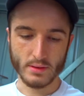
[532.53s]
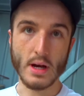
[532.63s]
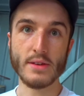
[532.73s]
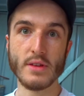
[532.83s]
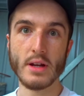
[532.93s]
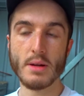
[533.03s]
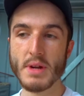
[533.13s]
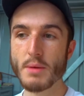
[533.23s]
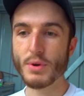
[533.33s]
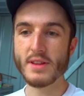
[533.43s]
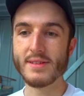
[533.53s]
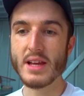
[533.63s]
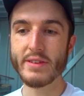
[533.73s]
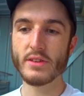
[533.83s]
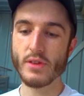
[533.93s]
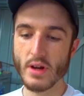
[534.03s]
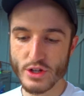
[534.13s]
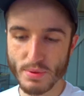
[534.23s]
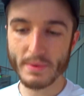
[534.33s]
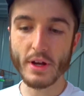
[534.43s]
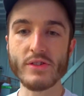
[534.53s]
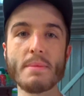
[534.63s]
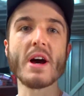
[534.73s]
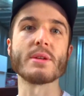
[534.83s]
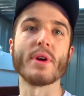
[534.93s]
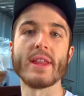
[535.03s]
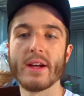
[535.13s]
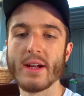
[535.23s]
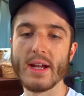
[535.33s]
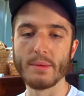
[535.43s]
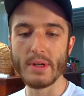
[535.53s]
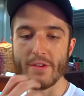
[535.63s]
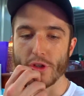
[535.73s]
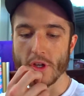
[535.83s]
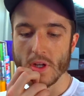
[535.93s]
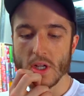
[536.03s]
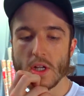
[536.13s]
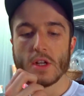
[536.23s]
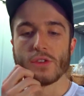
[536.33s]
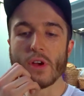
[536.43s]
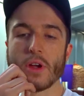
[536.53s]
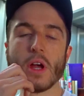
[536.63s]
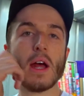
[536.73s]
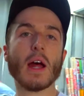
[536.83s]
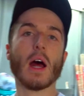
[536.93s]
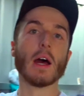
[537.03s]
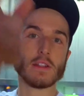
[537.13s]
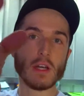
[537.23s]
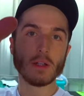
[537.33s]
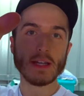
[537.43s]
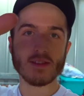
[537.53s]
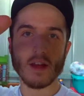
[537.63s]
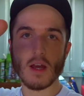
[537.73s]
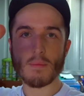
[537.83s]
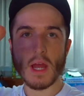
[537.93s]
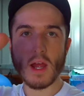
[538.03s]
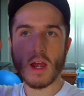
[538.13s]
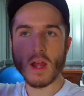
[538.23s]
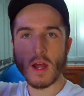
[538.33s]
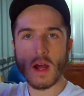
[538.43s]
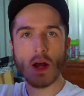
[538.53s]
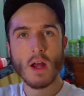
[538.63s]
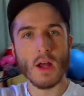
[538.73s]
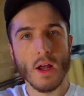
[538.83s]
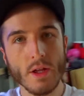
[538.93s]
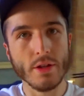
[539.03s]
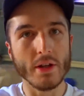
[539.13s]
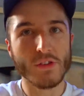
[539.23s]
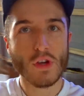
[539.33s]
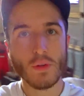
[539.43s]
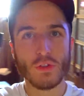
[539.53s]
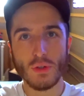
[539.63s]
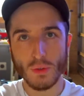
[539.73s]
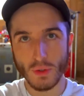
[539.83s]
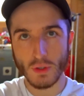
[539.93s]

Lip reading: Car's starting up now, brother's leaving, so I should probably go say bye to brother and nephew. So, until next time, you guys know what to do.